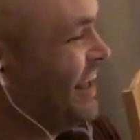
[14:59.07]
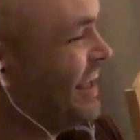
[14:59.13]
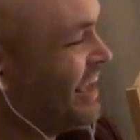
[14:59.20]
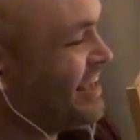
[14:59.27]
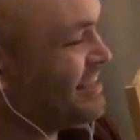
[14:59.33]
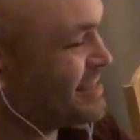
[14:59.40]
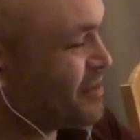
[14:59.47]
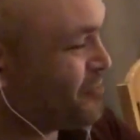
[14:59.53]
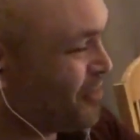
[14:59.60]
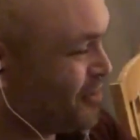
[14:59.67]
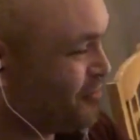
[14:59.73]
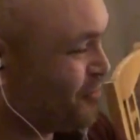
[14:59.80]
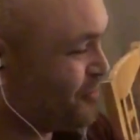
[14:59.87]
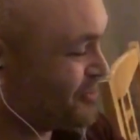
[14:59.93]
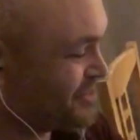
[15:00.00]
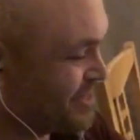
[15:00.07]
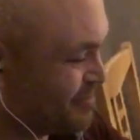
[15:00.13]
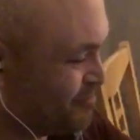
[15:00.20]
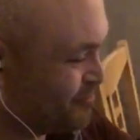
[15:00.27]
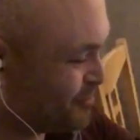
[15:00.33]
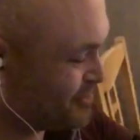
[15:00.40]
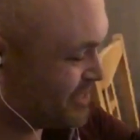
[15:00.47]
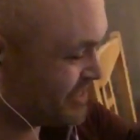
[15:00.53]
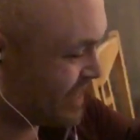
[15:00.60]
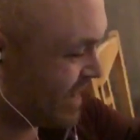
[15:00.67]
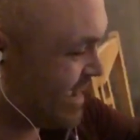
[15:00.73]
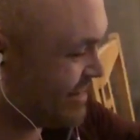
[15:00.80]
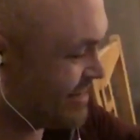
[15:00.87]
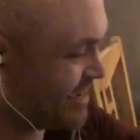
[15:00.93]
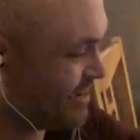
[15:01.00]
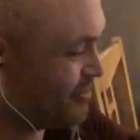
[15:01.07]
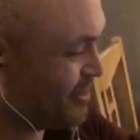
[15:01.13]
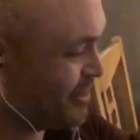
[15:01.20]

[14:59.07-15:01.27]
Is that where he walks in, puts his hat down, and